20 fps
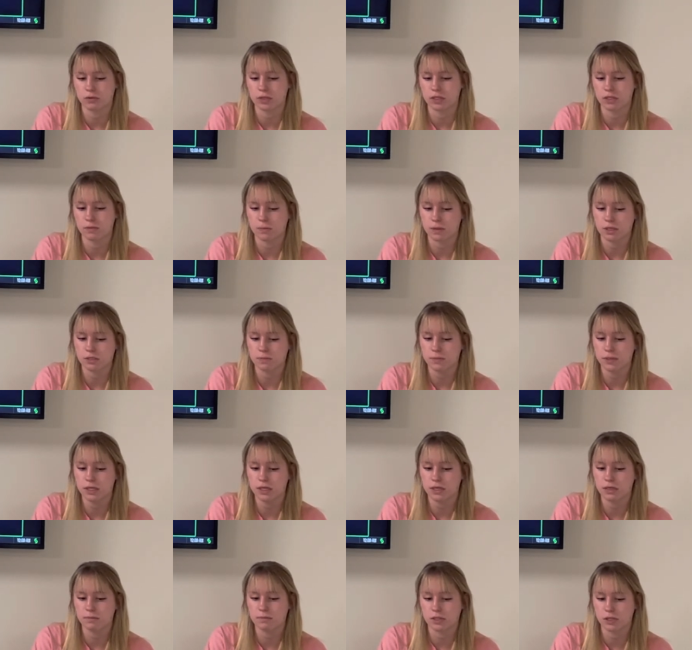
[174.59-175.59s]
this must be
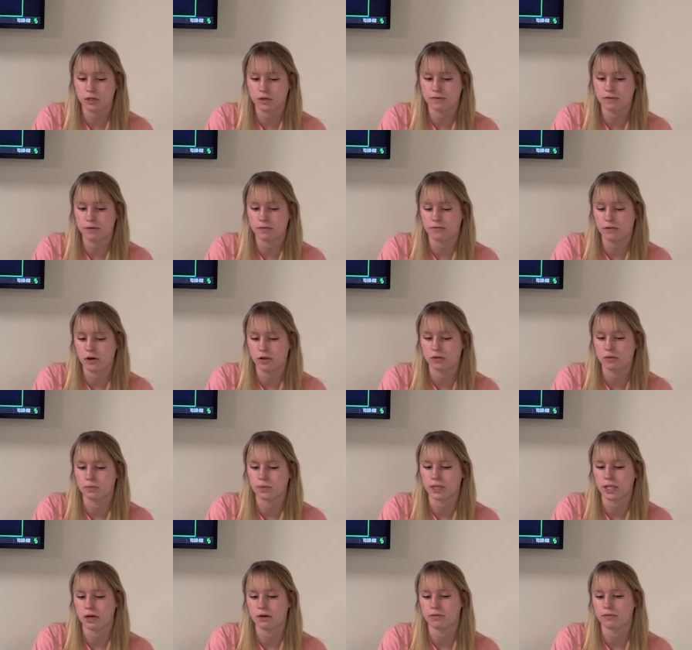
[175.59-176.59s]
observed and followed
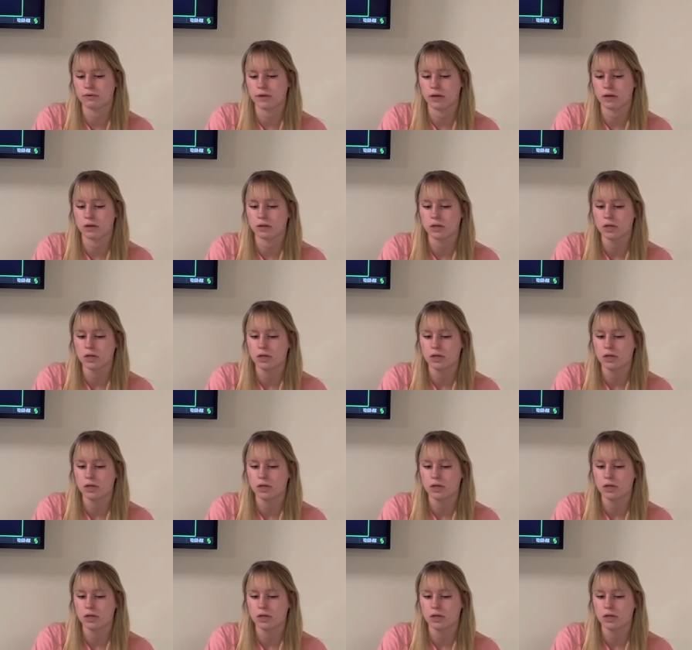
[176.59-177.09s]
without fail.